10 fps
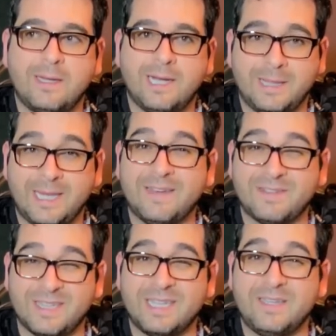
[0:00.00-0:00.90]
and they have
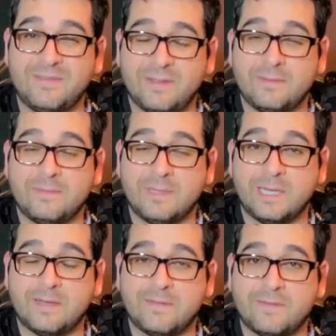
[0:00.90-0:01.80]
to leave,
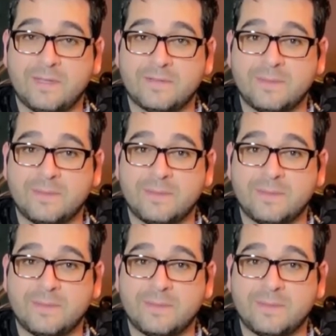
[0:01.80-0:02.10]
like if